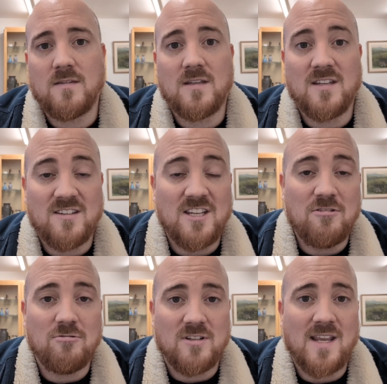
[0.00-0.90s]

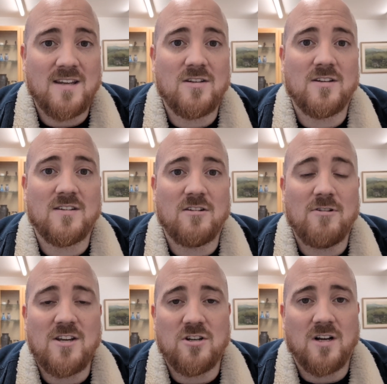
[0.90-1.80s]
Take into
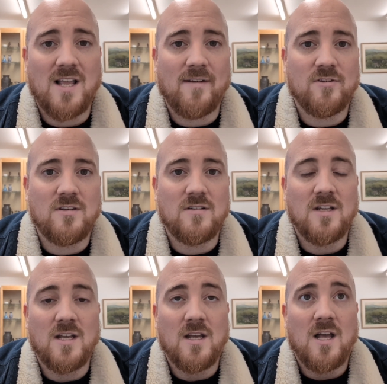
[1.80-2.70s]
consideration, I haven't
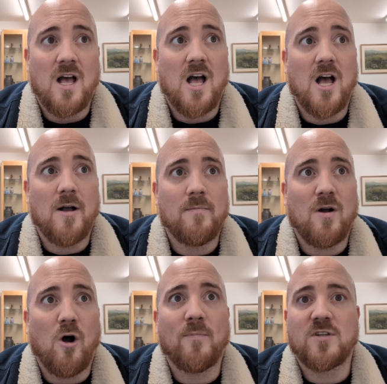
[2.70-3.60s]

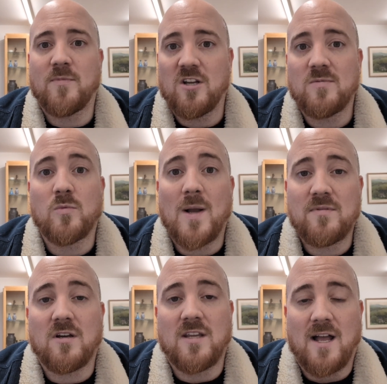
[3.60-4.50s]
optimized my
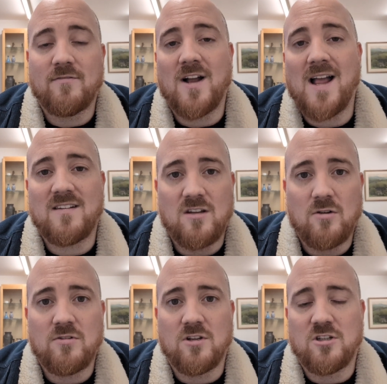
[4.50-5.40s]
website yet for
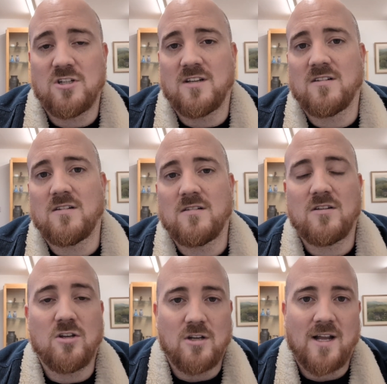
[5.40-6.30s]
SEO searches and
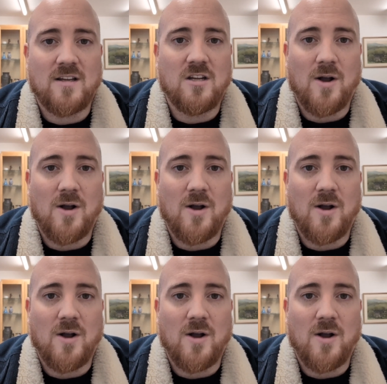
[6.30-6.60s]
good at